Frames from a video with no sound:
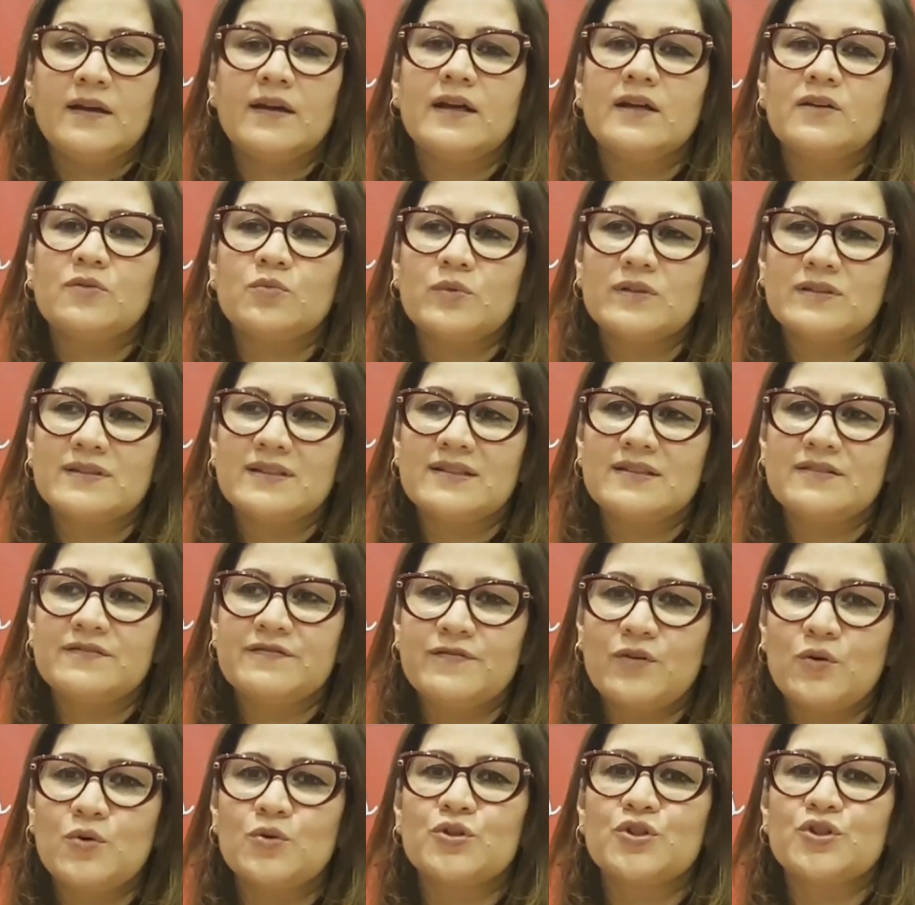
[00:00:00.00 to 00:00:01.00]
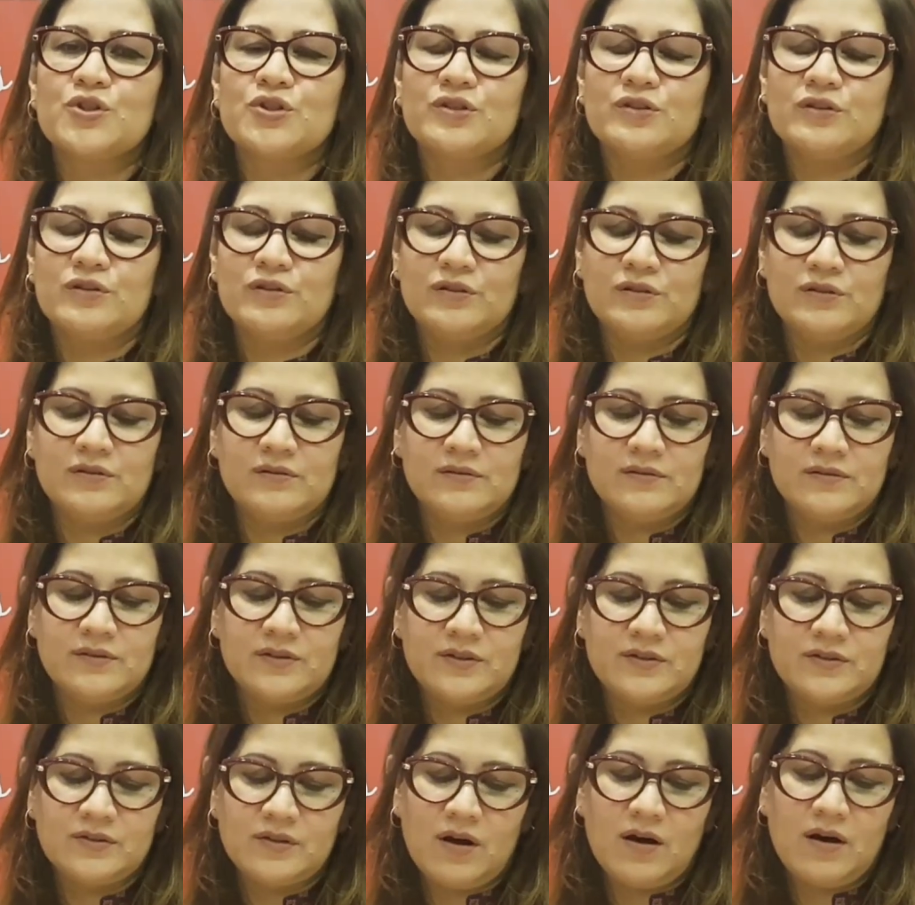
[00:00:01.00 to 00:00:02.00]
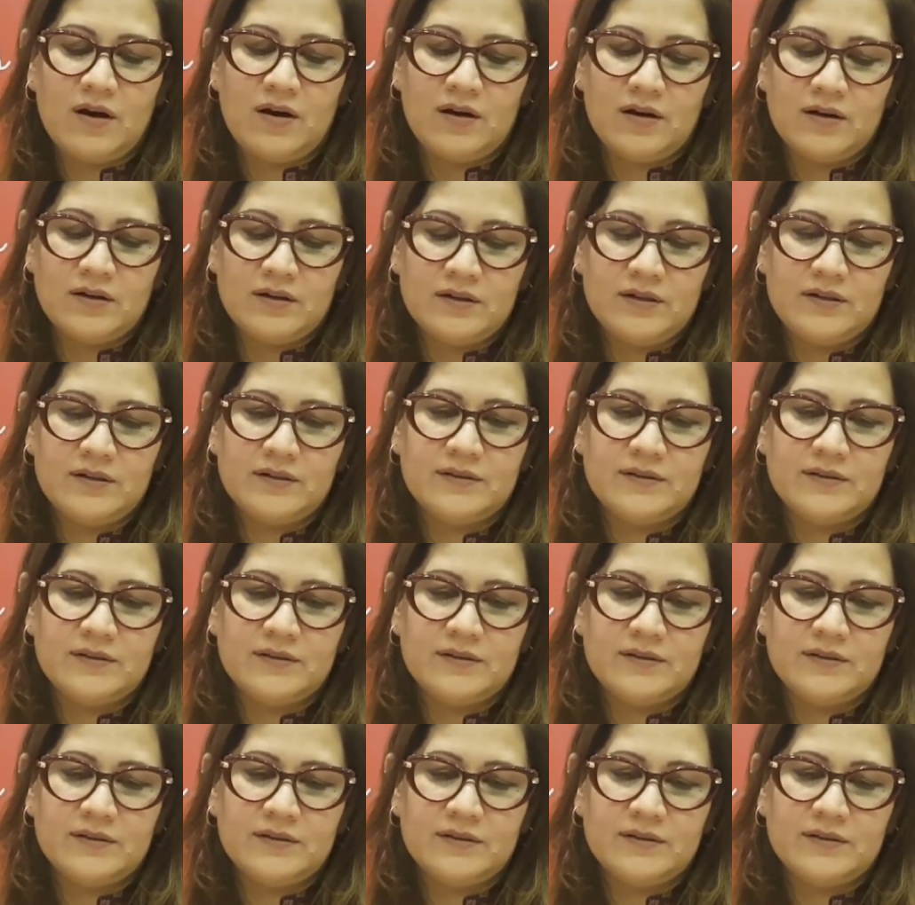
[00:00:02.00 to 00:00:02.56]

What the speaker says: It was a devotional song.